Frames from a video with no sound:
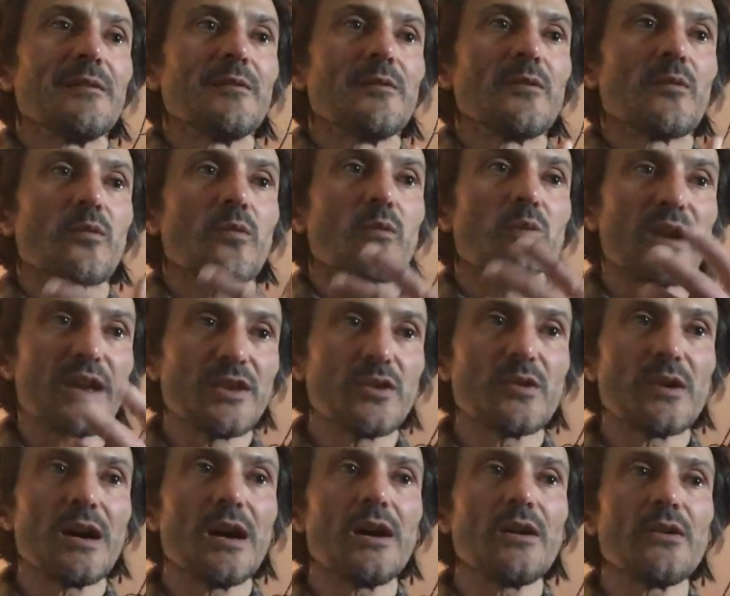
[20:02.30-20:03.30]
when you
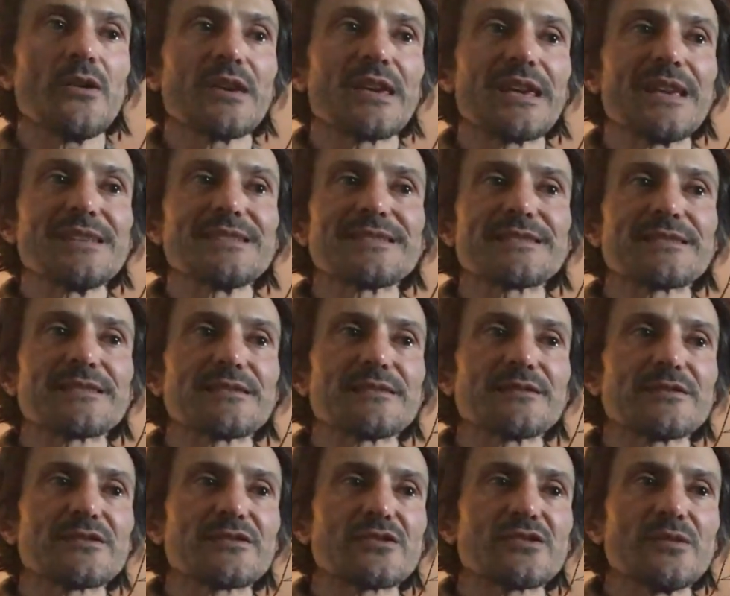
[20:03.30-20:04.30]
are against
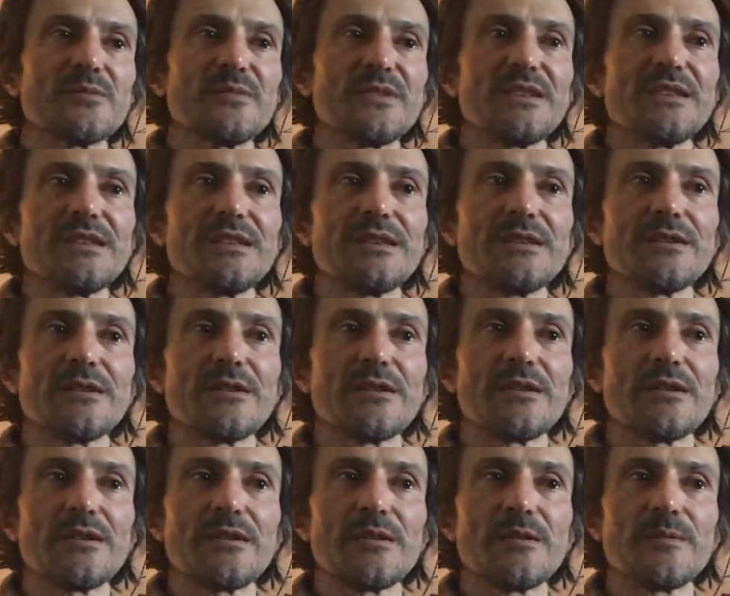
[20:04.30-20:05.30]
so many
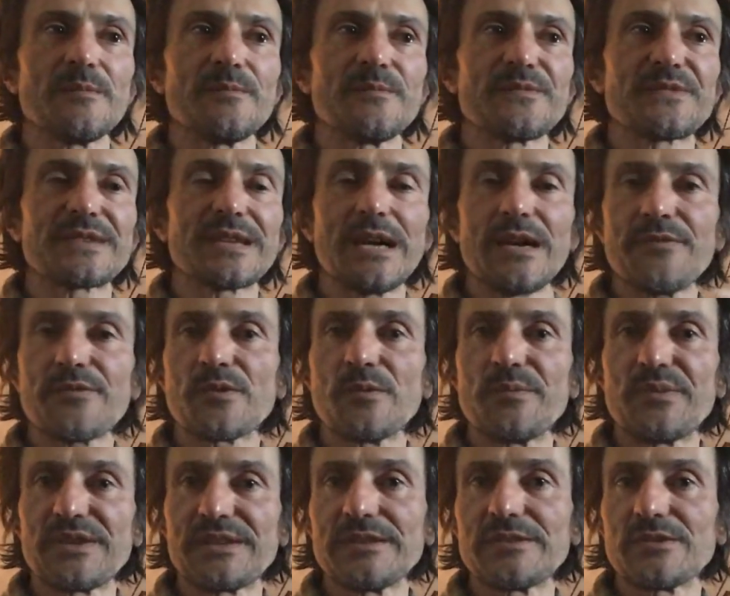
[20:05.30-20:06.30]
tough
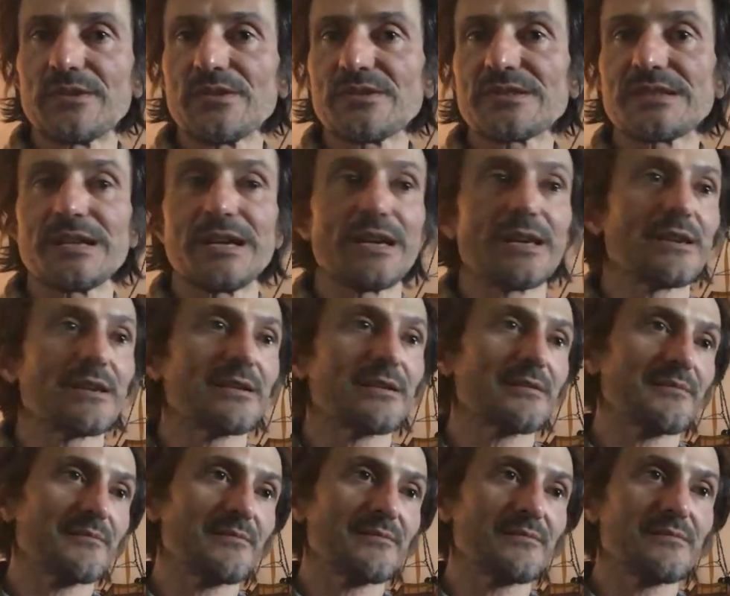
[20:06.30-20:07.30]
competitors like
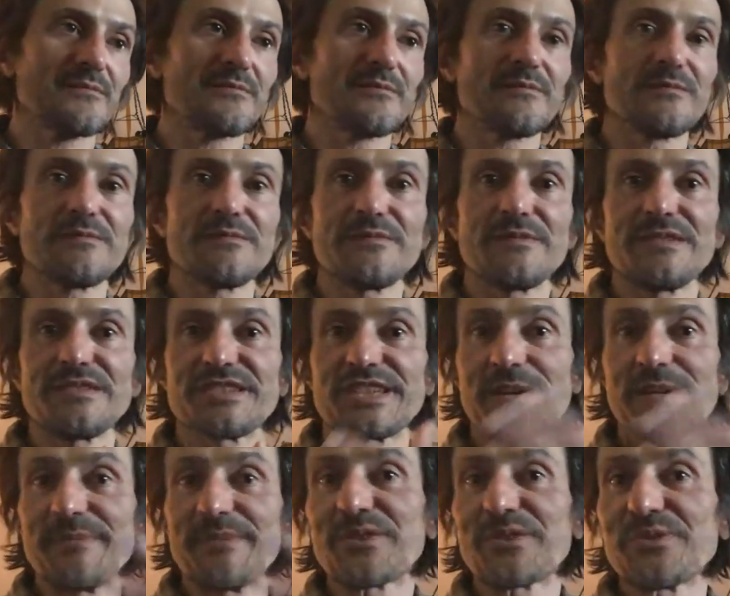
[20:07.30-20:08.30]

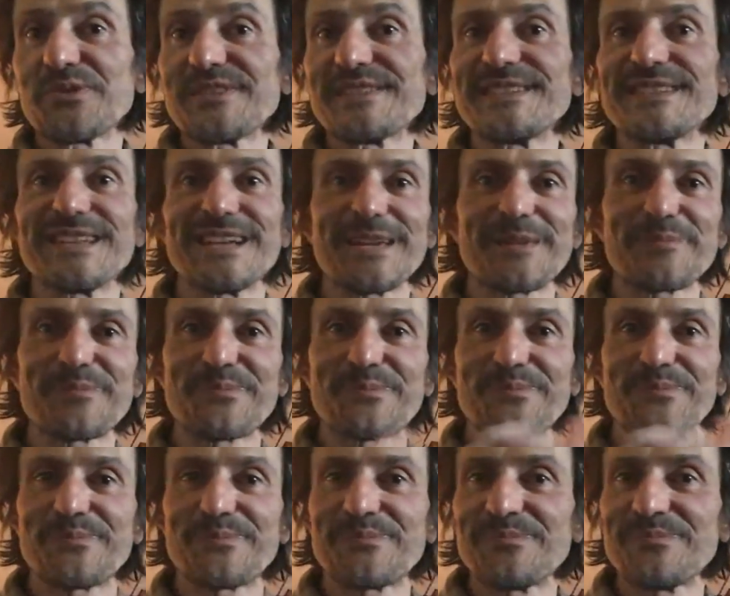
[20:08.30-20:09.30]
German cuisine, like
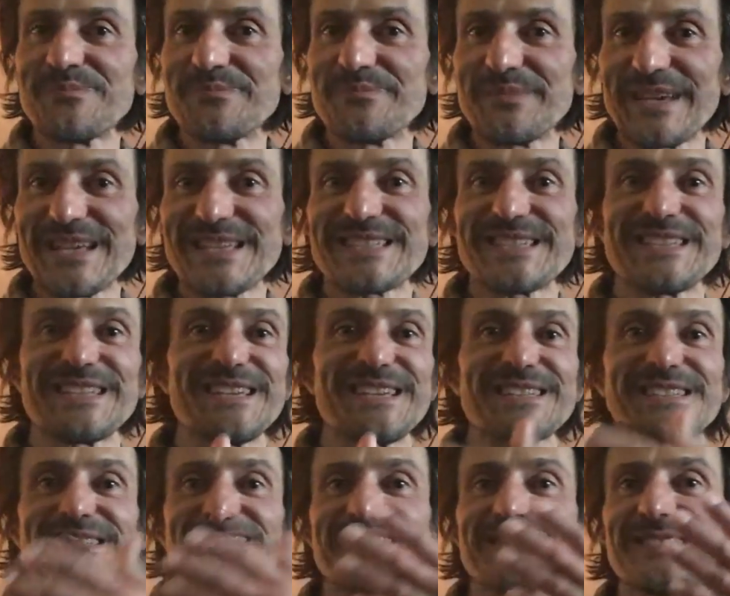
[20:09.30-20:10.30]

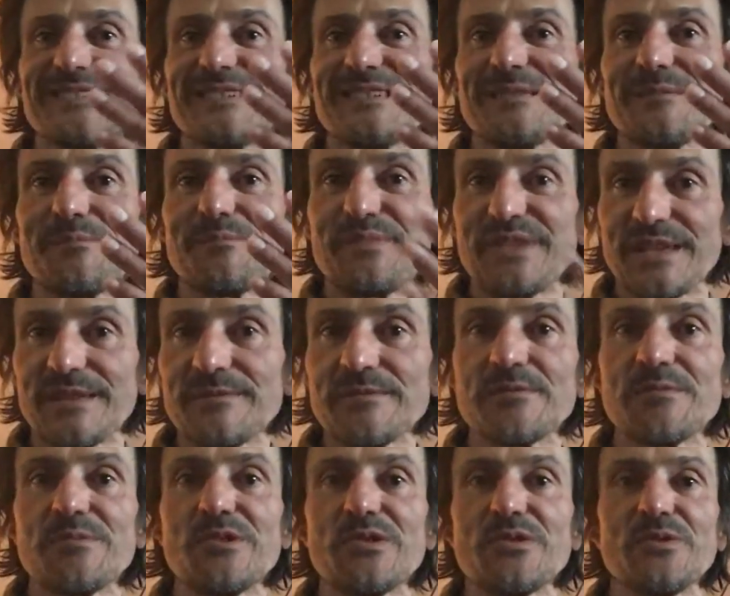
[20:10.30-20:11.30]
Mercedes,
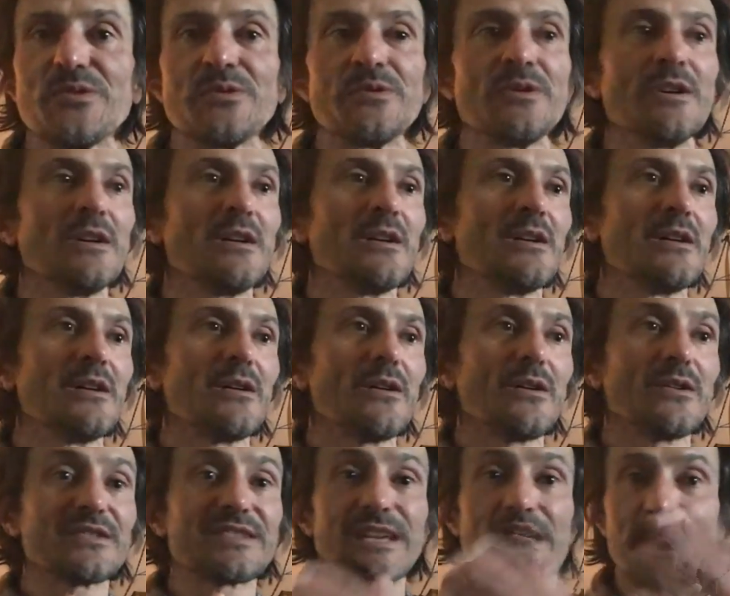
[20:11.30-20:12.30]
BMW,
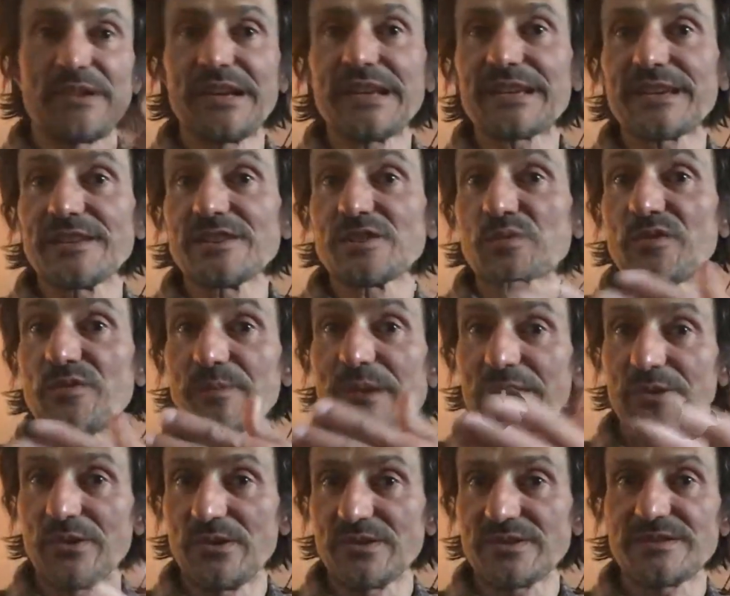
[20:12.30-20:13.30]
or the Americans with
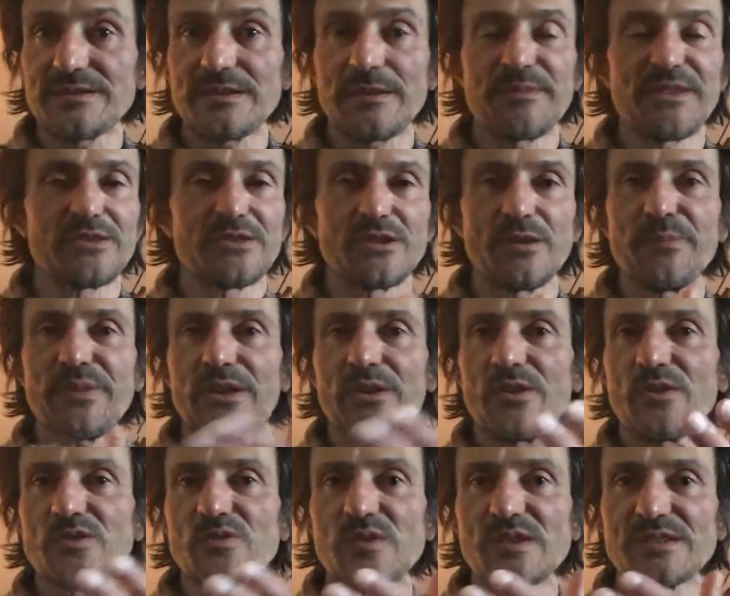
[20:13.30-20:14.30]
Panos. I mean, Don
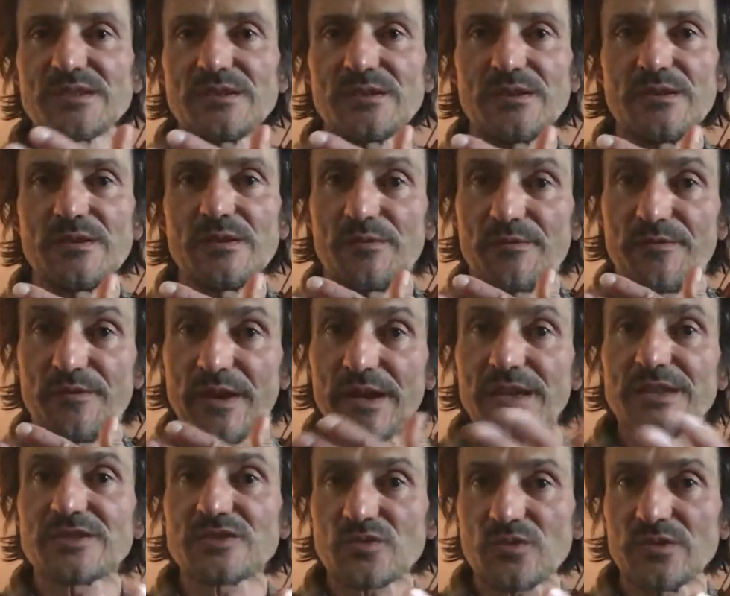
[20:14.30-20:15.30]
Panos was a
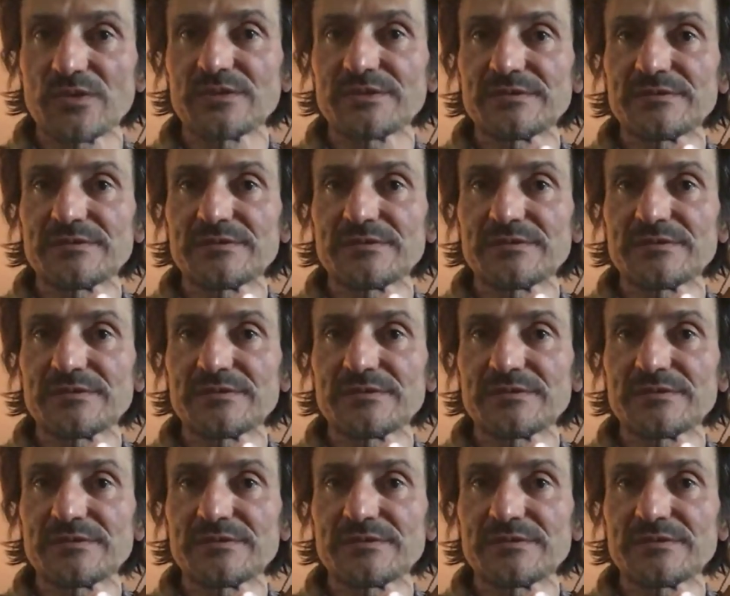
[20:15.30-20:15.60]
very strong